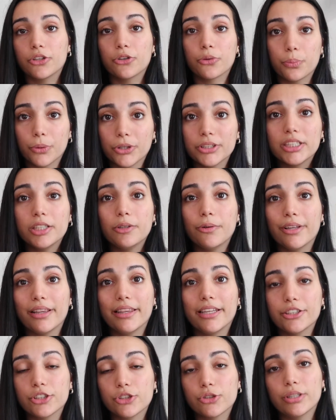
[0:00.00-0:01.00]
Your body will
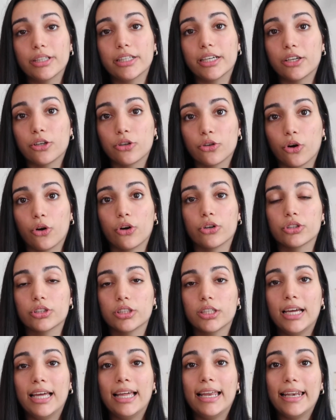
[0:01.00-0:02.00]
literally
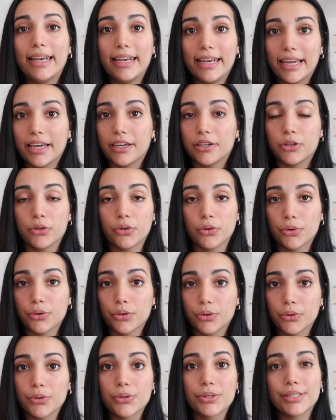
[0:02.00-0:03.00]
not let you
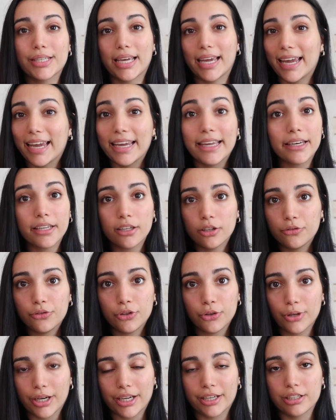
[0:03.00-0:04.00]
use any
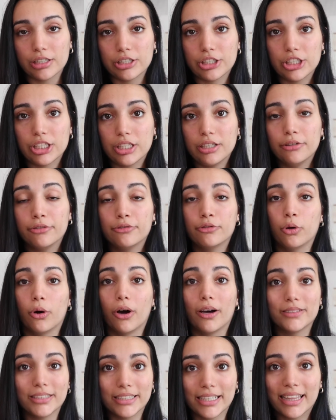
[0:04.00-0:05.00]
of your energy
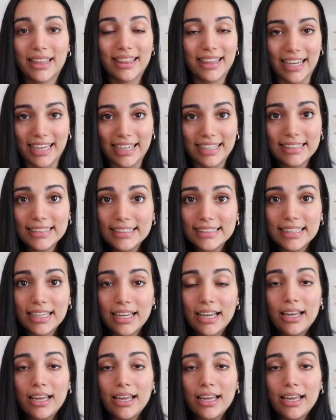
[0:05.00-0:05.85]
for other things